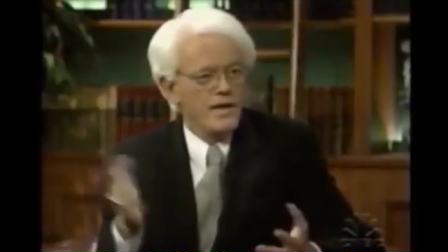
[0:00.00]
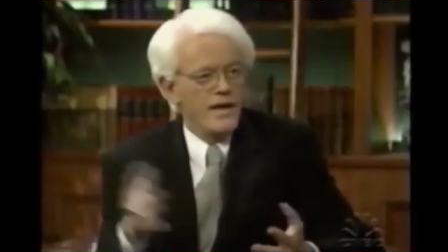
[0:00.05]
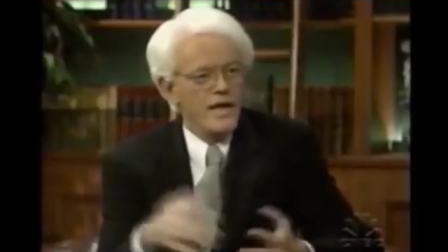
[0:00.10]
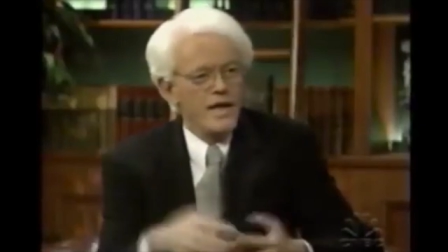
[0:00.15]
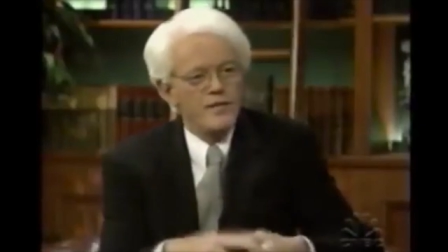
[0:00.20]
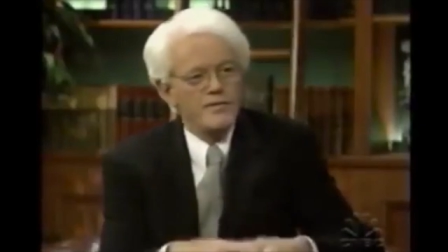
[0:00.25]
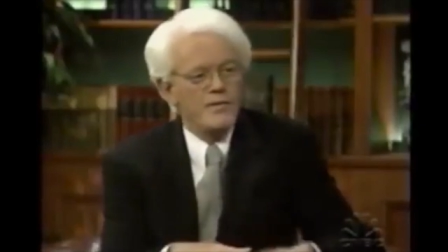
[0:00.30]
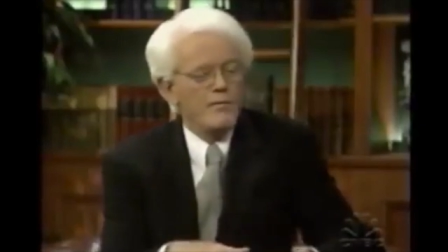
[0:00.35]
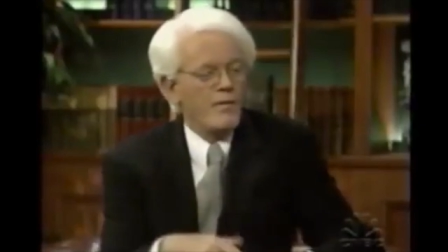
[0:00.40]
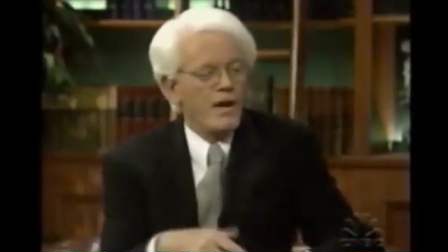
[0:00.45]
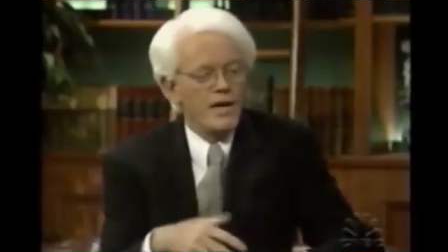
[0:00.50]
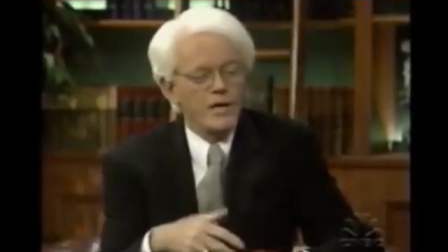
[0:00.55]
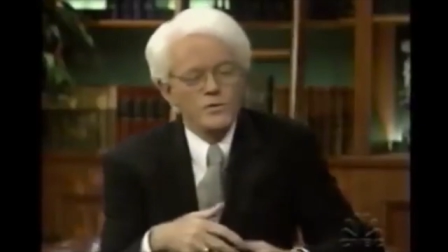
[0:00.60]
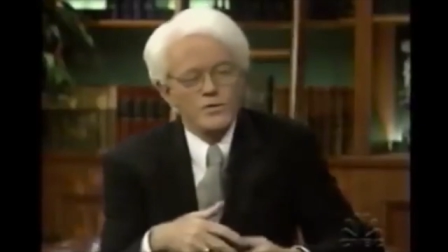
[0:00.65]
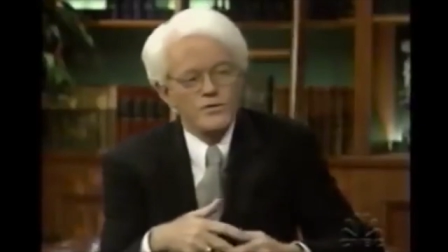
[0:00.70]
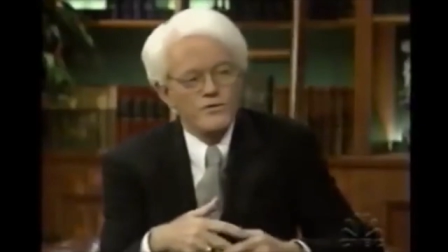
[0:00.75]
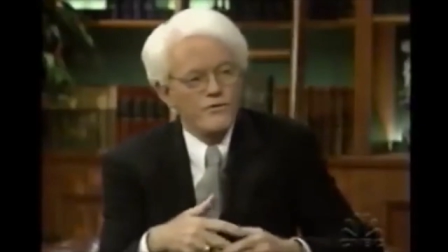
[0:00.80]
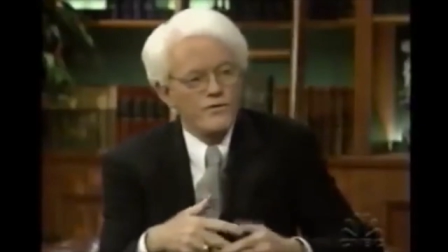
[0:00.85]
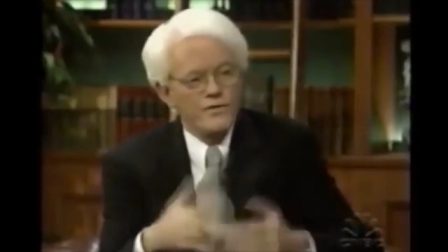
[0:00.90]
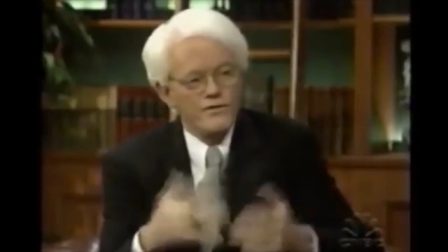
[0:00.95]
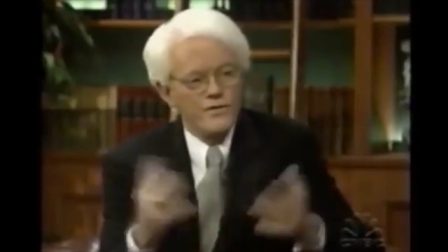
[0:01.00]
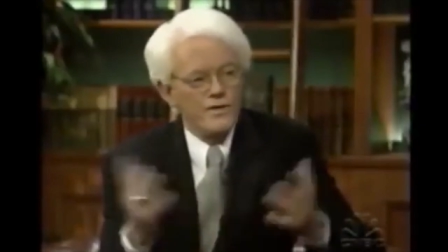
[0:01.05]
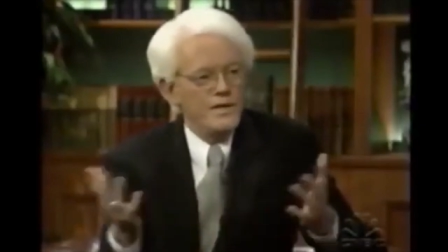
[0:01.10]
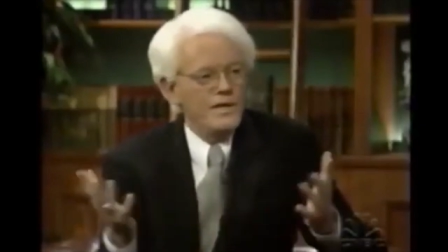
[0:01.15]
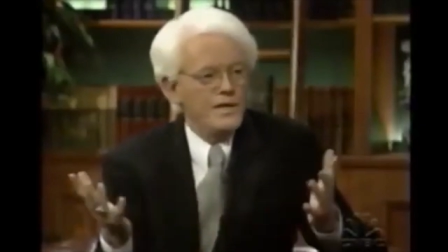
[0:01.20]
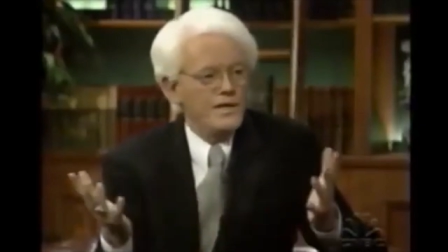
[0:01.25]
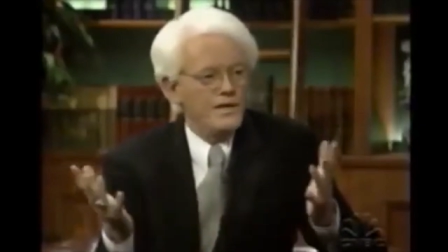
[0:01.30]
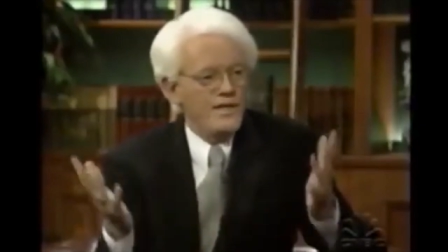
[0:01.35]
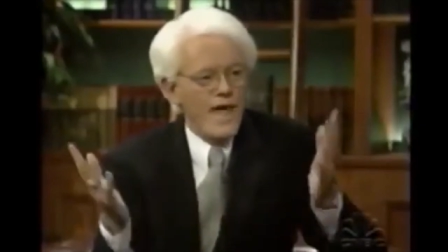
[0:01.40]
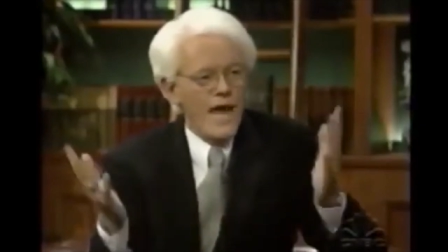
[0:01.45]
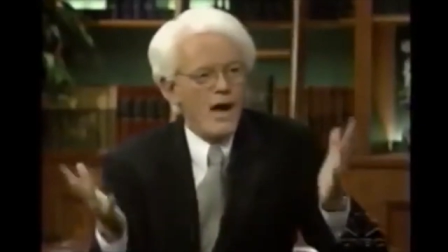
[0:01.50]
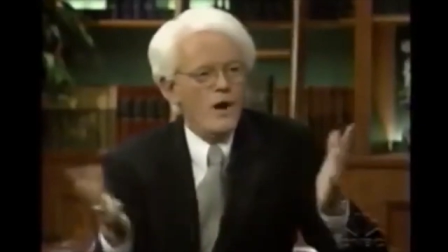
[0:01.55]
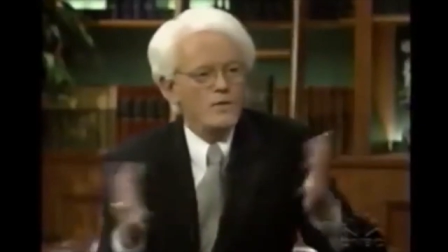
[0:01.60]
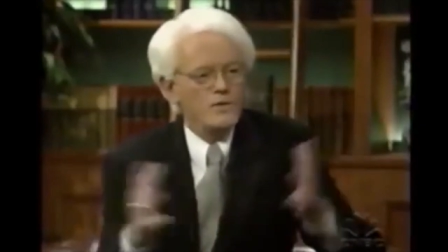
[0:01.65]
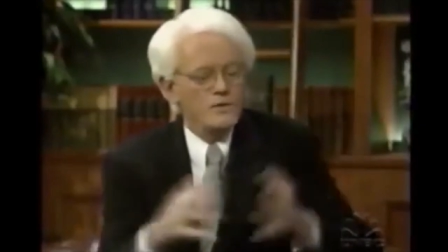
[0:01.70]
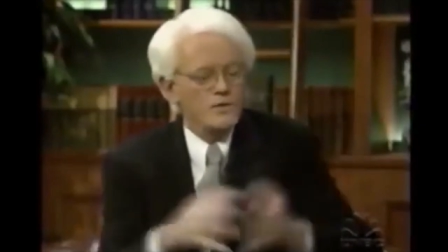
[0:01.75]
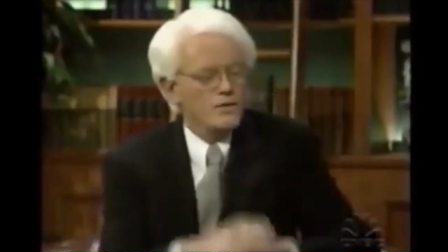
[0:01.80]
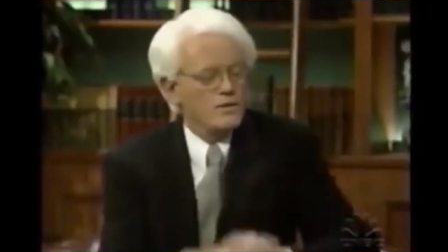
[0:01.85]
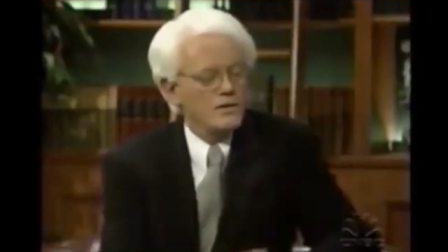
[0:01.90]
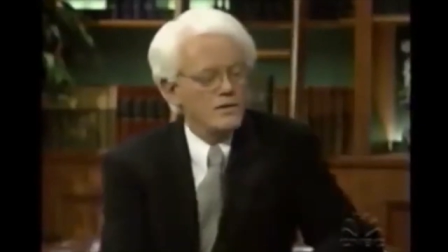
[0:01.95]
And if the market was
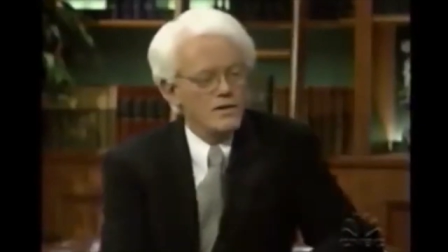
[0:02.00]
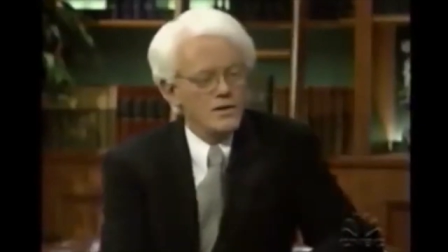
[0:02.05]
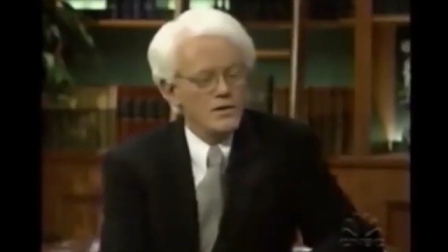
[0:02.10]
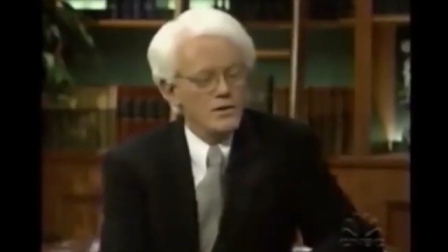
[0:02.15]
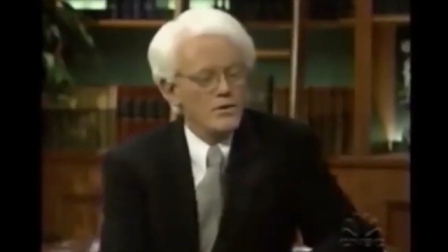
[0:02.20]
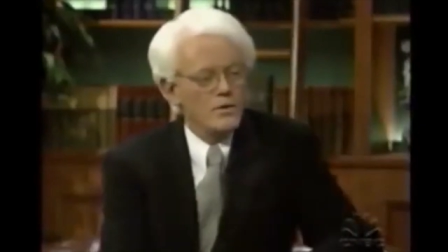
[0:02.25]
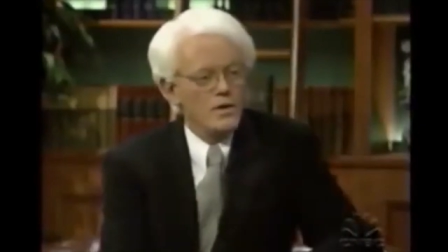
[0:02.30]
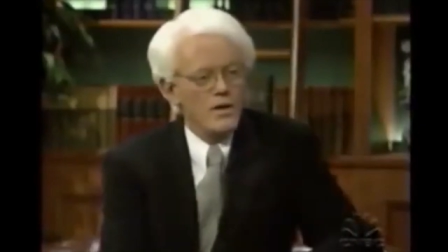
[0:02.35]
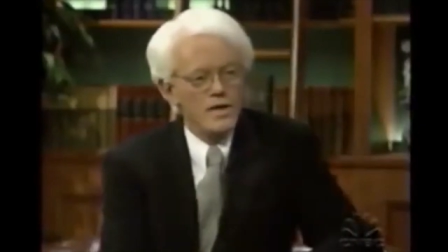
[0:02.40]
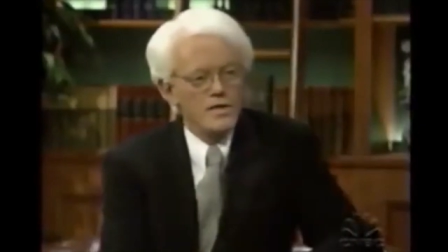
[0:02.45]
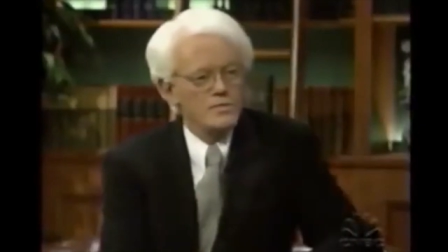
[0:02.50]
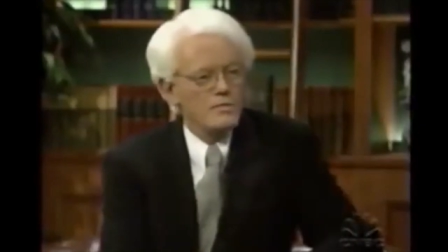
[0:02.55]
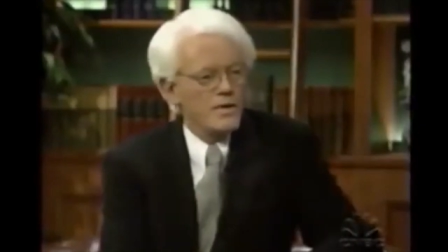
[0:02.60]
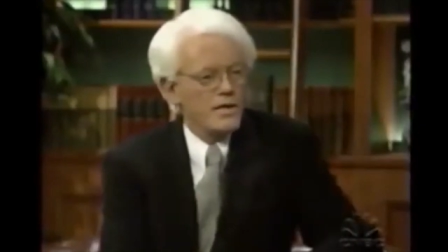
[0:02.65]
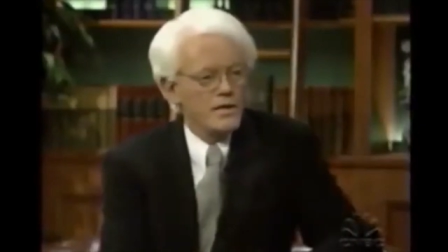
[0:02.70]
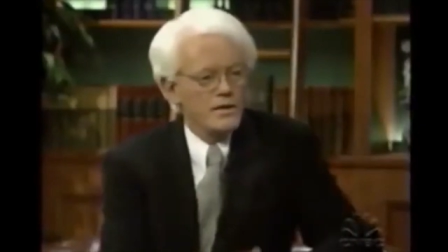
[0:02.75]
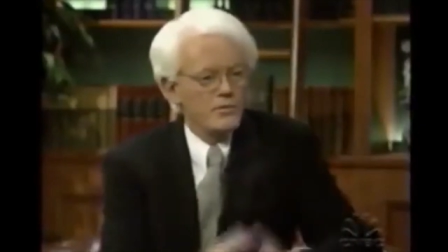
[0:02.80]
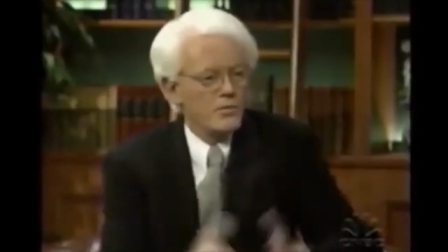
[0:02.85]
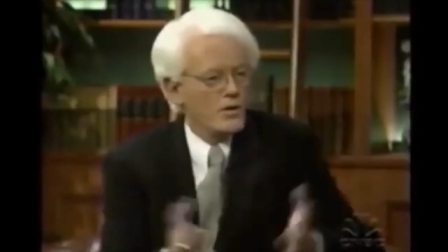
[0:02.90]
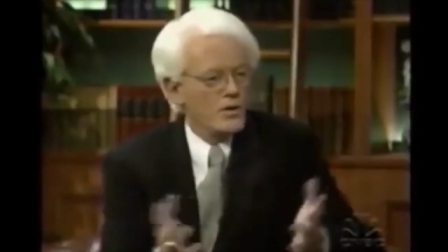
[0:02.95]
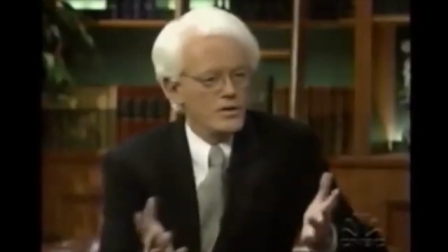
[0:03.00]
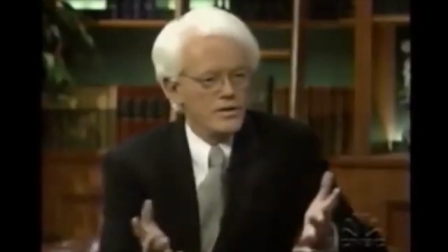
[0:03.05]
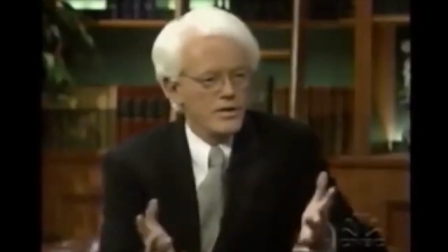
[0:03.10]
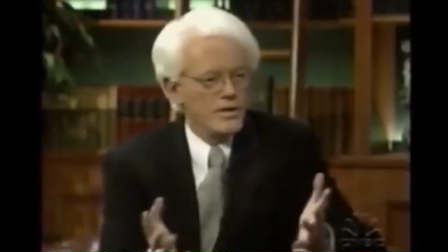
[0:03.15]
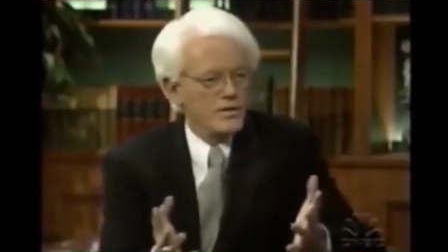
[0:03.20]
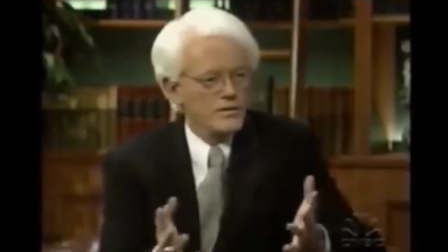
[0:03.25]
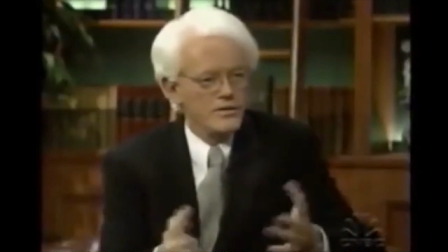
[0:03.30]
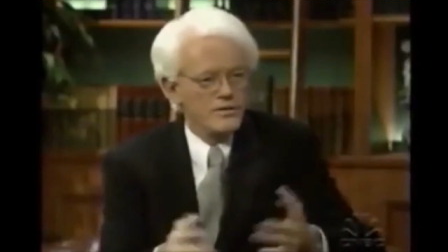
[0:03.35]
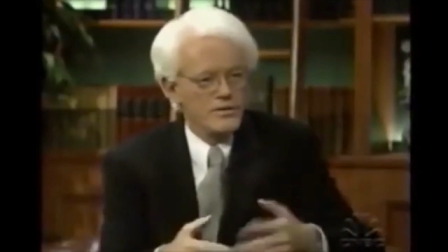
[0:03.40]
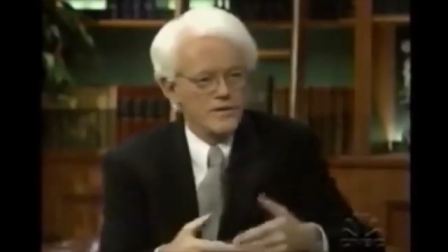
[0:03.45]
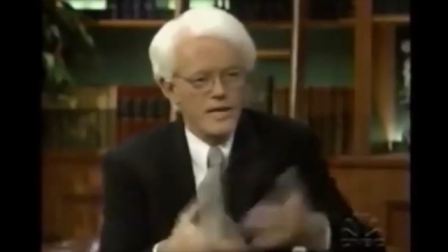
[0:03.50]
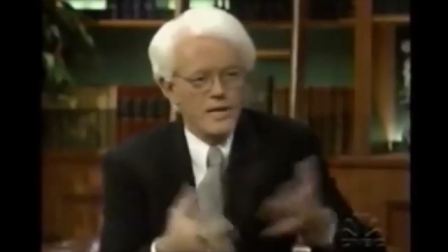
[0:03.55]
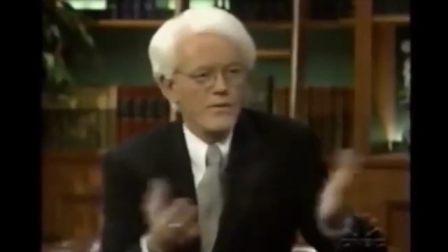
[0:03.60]
50,000, you would have lost money in Burlington Industries.